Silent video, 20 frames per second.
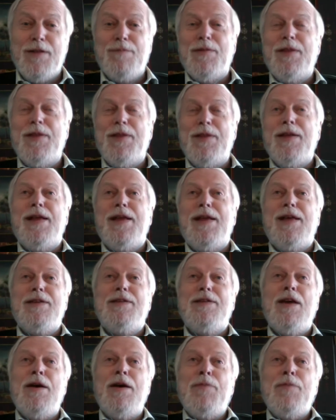I mean, it has
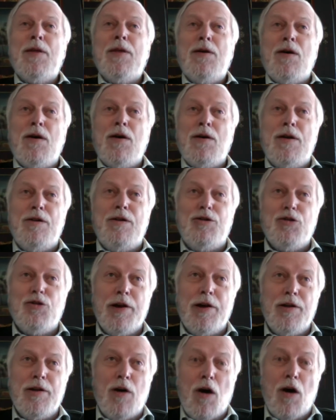
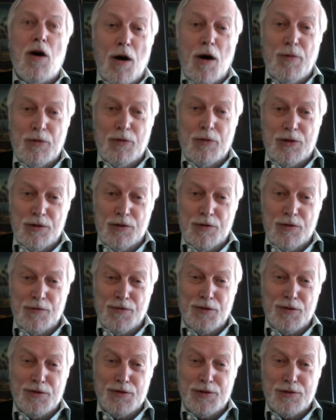enjoyed almost
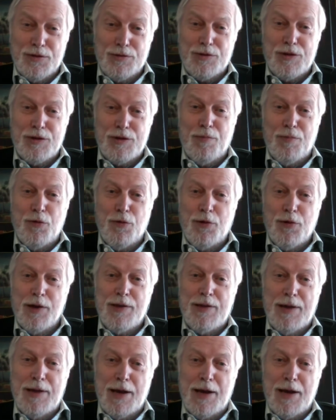universal support